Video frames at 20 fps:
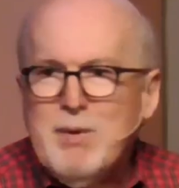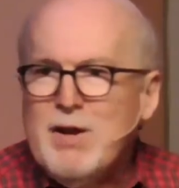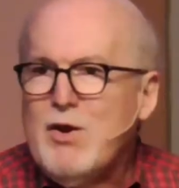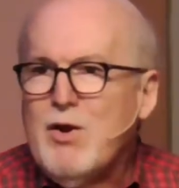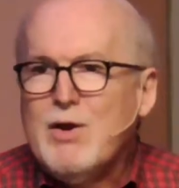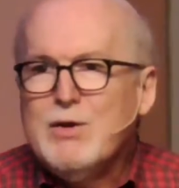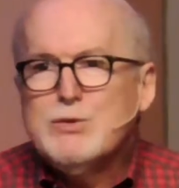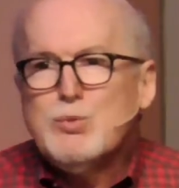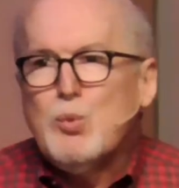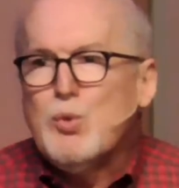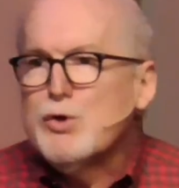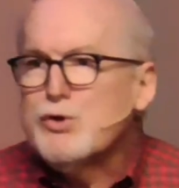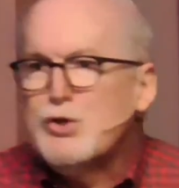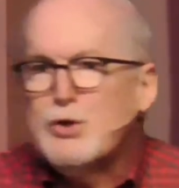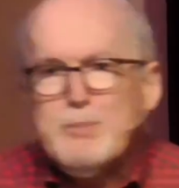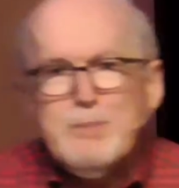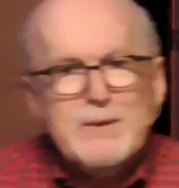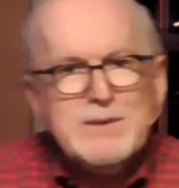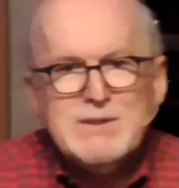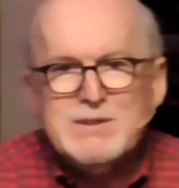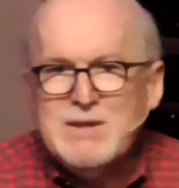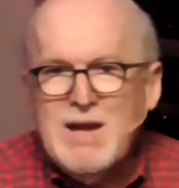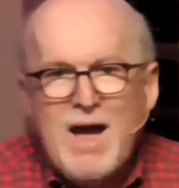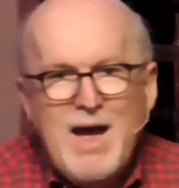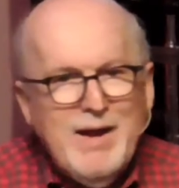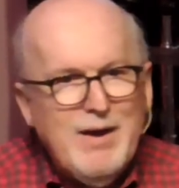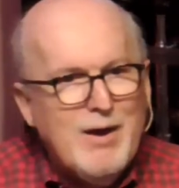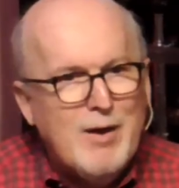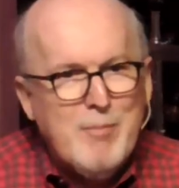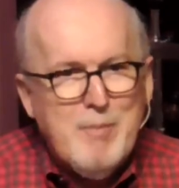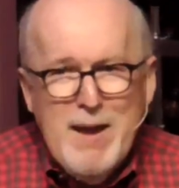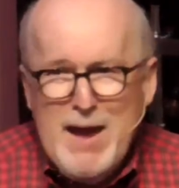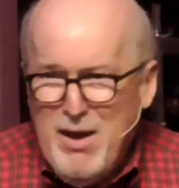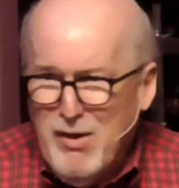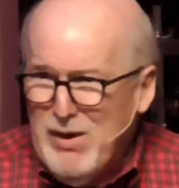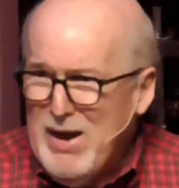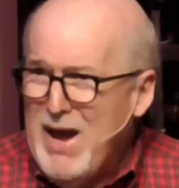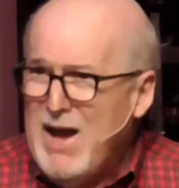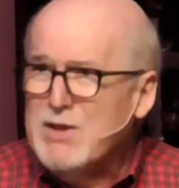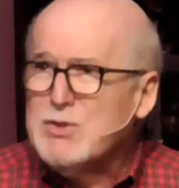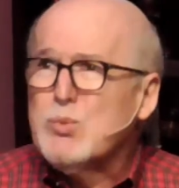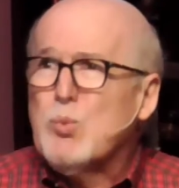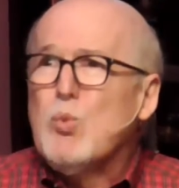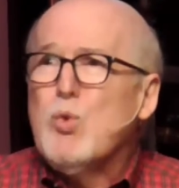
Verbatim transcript: because worship is not about us.